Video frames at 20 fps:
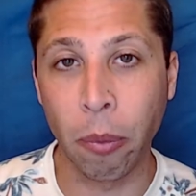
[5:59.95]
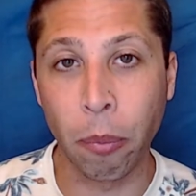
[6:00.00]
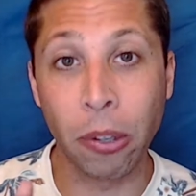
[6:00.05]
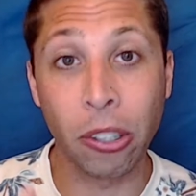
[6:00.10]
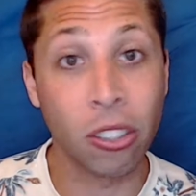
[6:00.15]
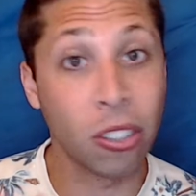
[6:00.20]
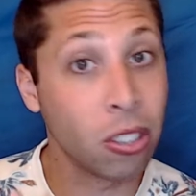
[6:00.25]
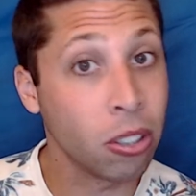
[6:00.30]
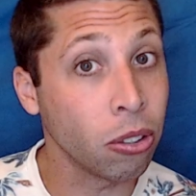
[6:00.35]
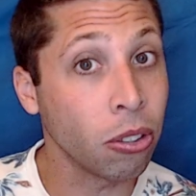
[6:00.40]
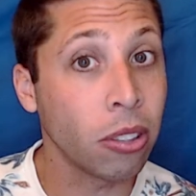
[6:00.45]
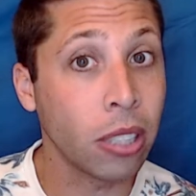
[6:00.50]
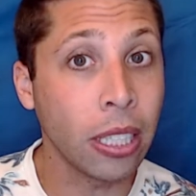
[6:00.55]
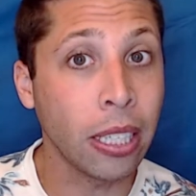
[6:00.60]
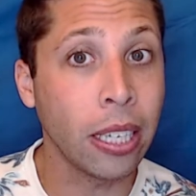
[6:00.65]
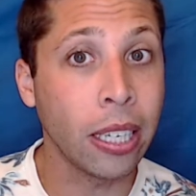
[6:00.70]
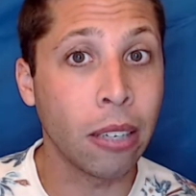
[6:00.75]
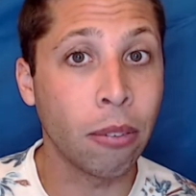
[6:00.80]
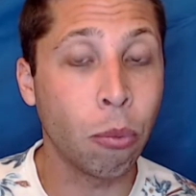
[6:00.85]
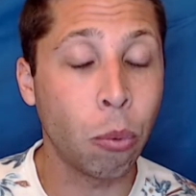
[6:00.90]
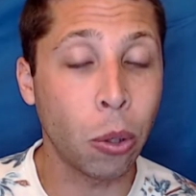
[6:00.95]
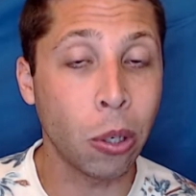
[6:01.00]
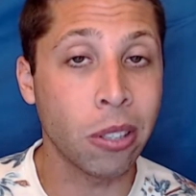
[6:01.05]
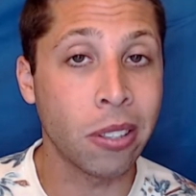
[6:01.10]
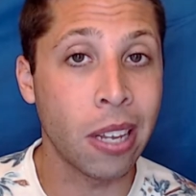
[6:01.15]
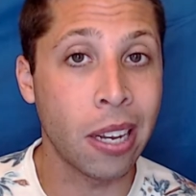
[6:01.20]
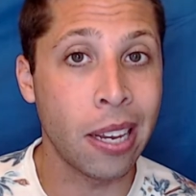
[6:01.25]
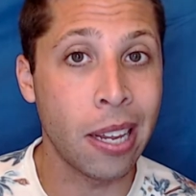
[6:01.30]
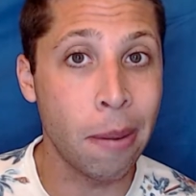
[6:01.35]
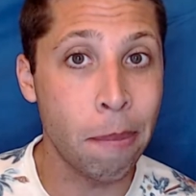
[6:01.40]
We're still thinking of words
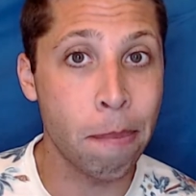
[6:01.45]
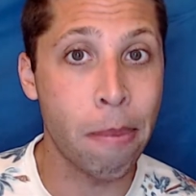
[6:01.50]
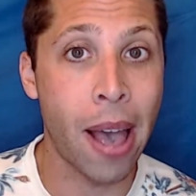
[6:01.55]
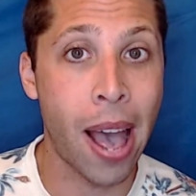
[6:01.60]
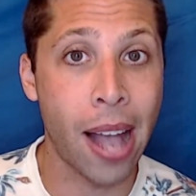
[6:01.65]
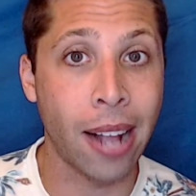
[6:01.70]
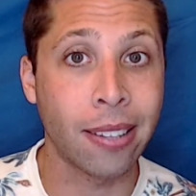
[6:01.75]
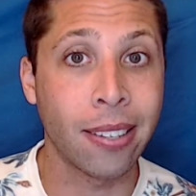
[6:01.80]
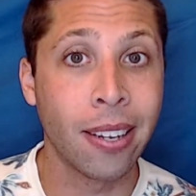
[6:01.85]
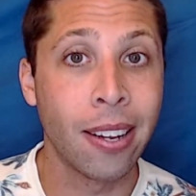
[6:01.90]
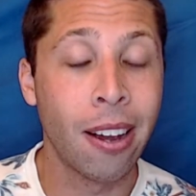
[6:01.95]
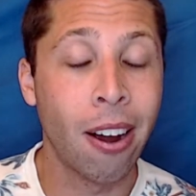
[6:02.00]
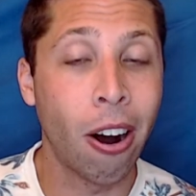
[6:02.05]
that impact